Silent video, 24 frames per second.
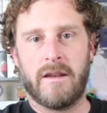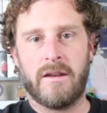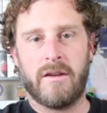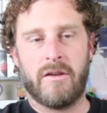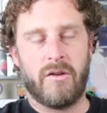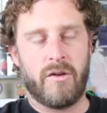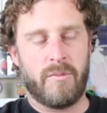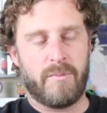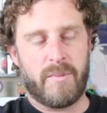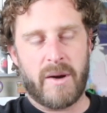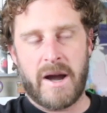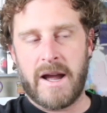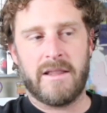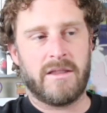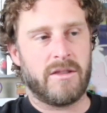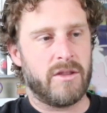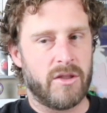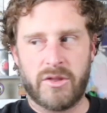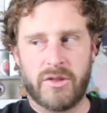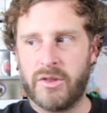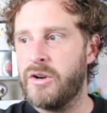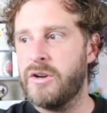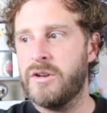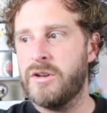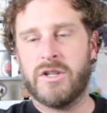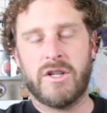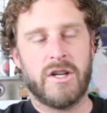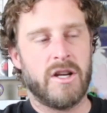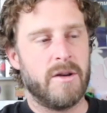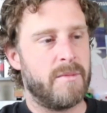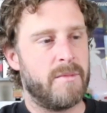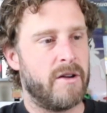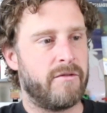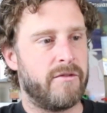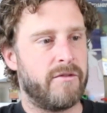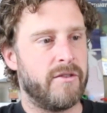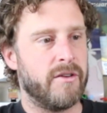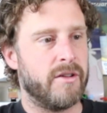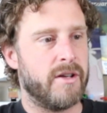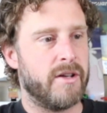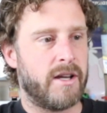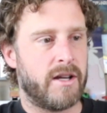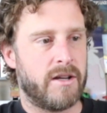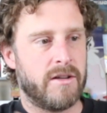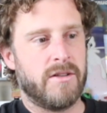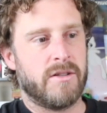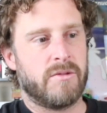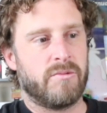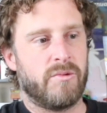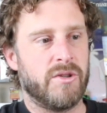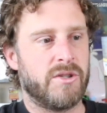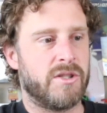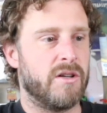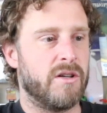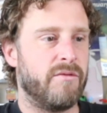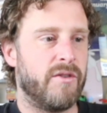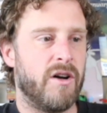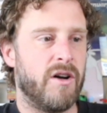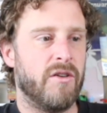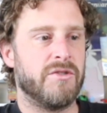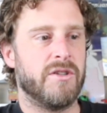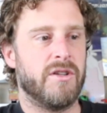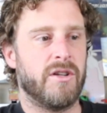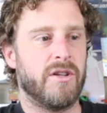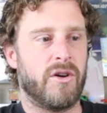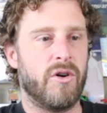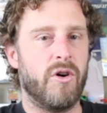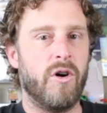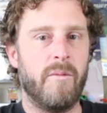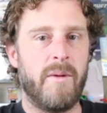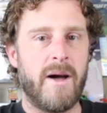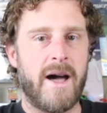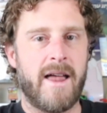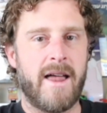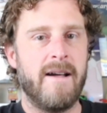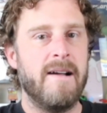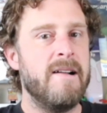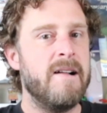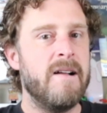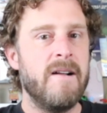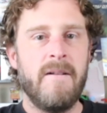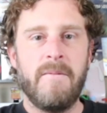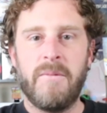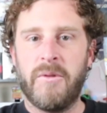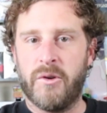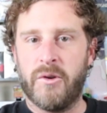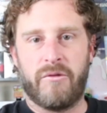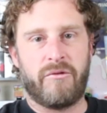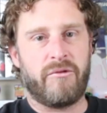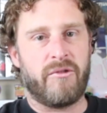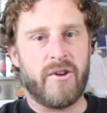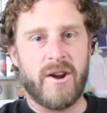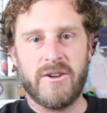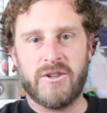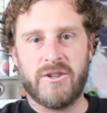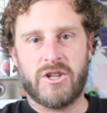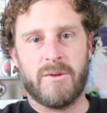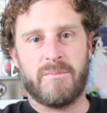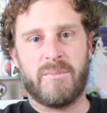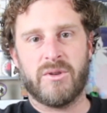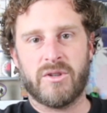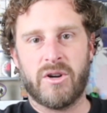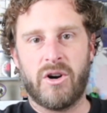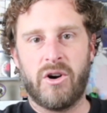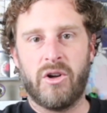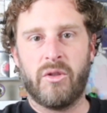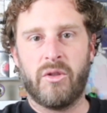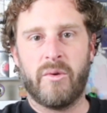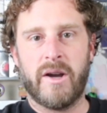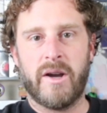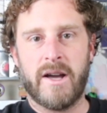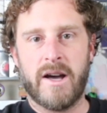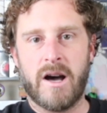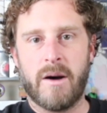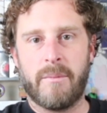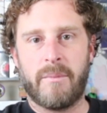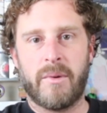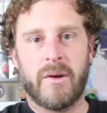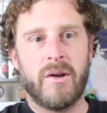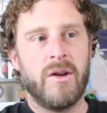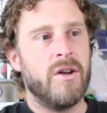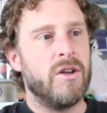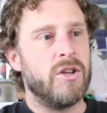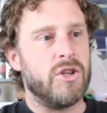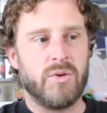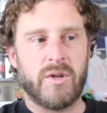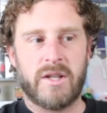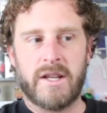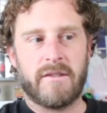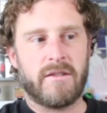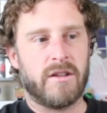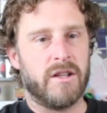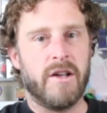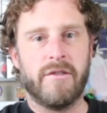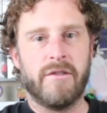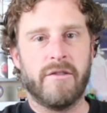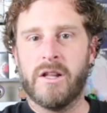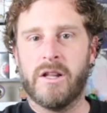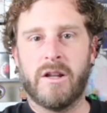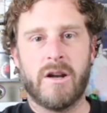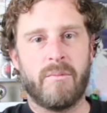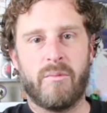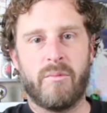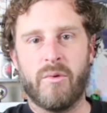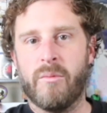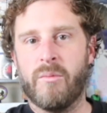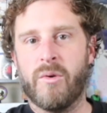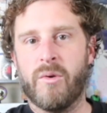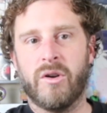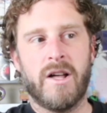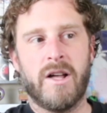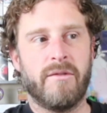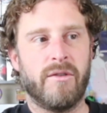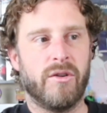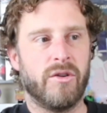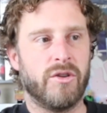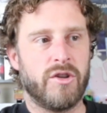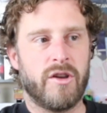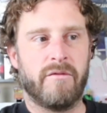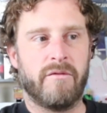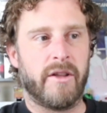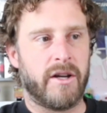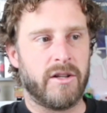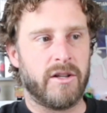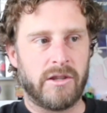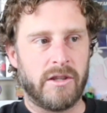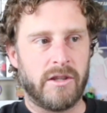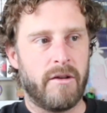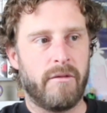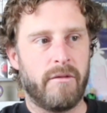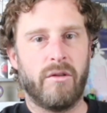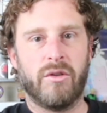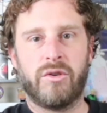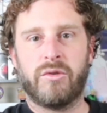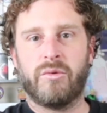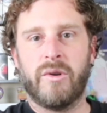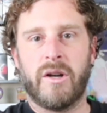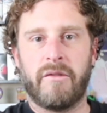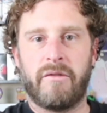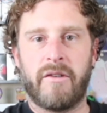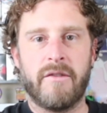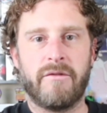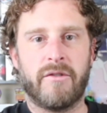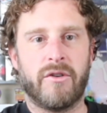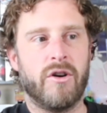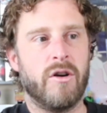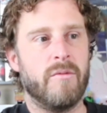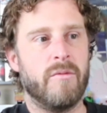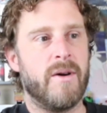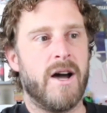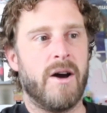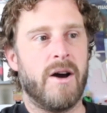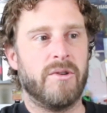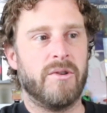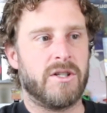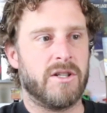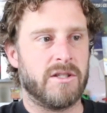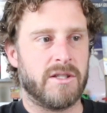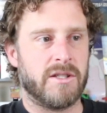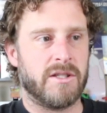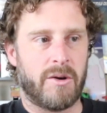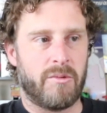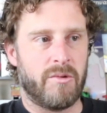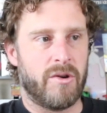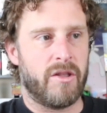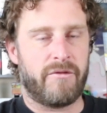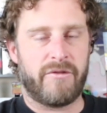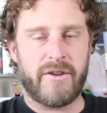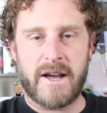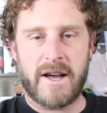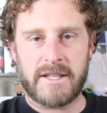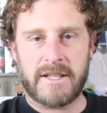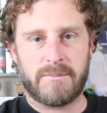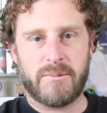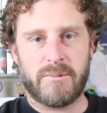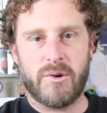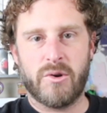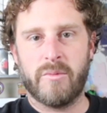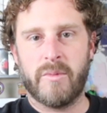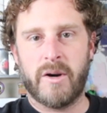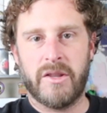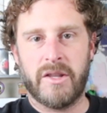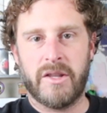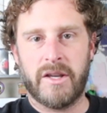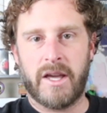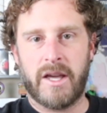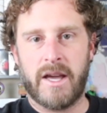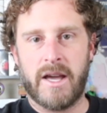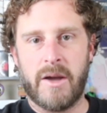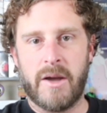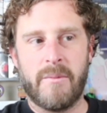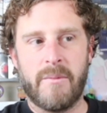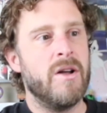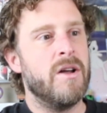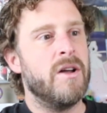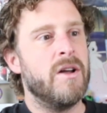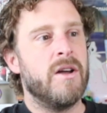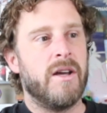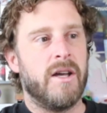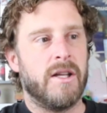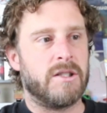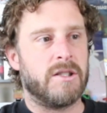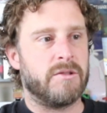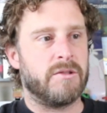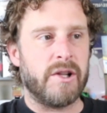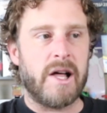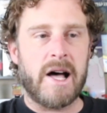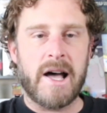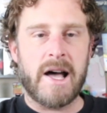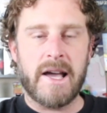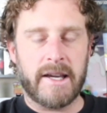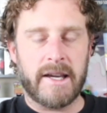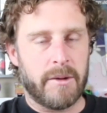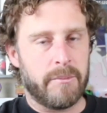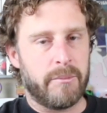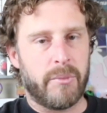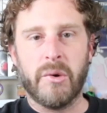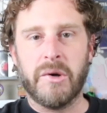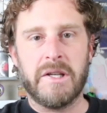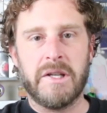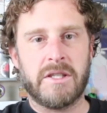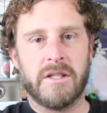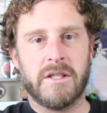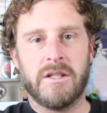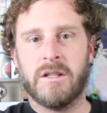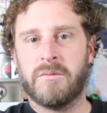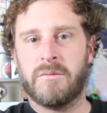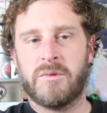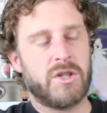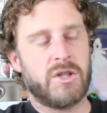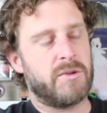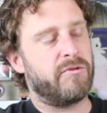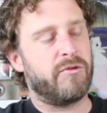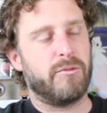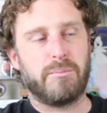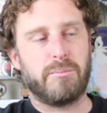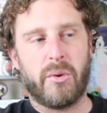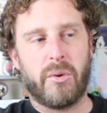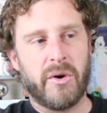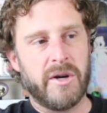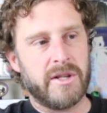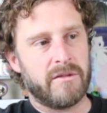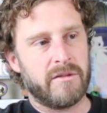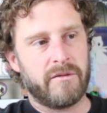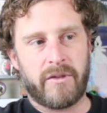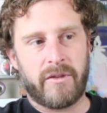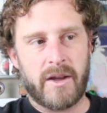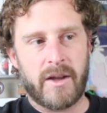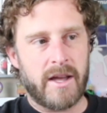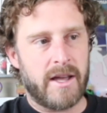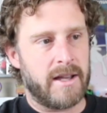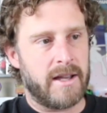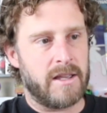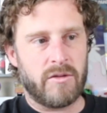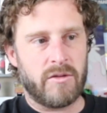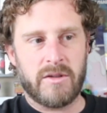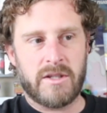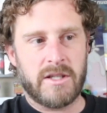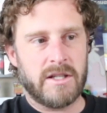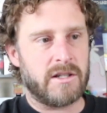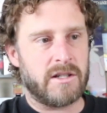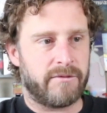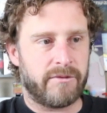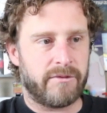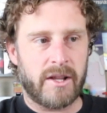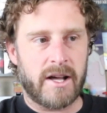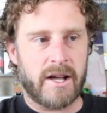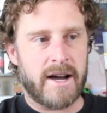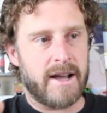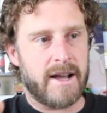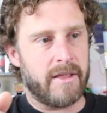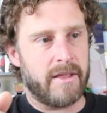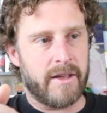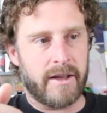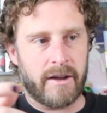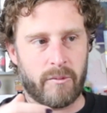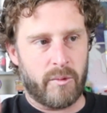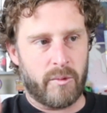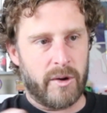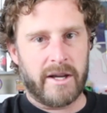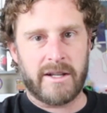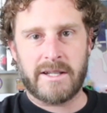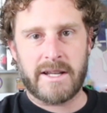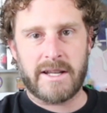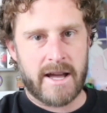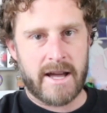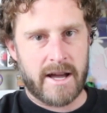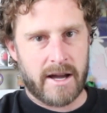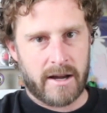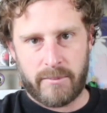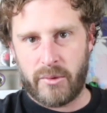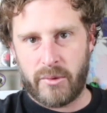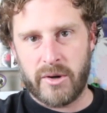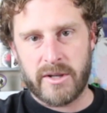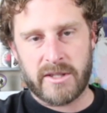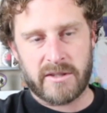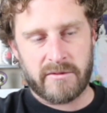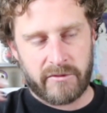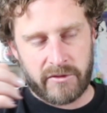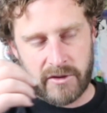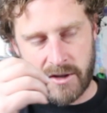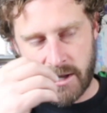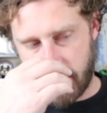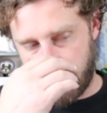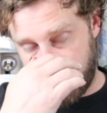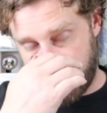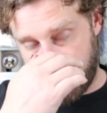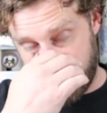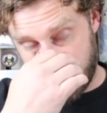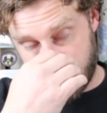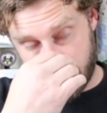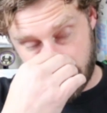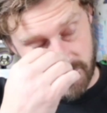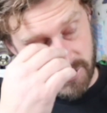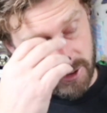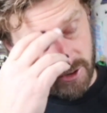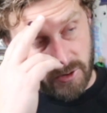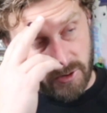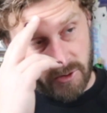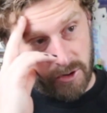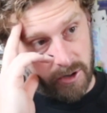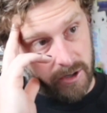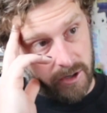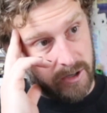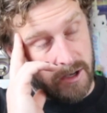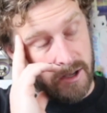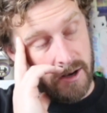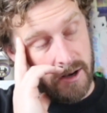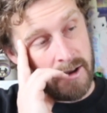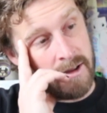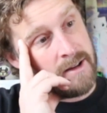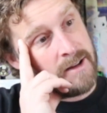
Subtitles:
or by the third gym, I feel like, because once it evolves into Golbat, your friendship is all the way up. You just have to level it up one more level, and you have like a level 25 Crobat, which is like one of the fastest Pokemon in the game. It's flying and poison Fang. You can teach it fly, like wing attack, poison Fang. It's so good.